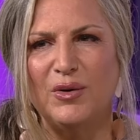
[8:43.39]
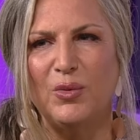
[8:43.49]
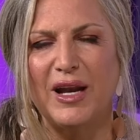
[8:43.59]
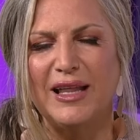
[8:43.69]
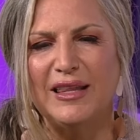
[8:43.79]

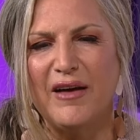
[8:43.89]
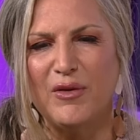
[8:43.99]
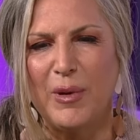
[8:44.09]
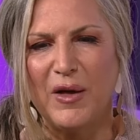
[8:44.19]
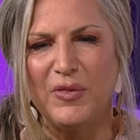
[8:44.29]
what I love
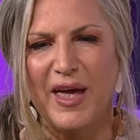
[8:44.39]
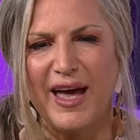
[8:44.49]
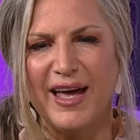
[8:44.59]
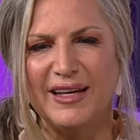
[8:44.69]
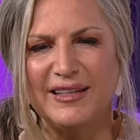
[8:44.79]
about
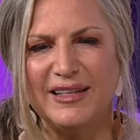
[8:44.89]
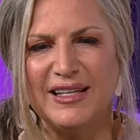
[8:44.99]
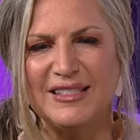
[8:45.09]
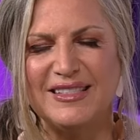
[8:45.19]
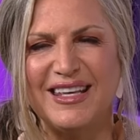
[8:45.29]
that
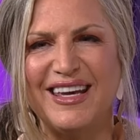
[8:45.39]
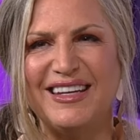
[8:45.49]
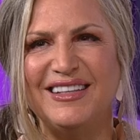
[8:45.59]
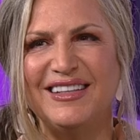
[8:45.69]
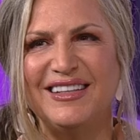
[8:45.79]
is
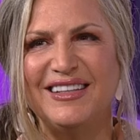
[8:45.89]
that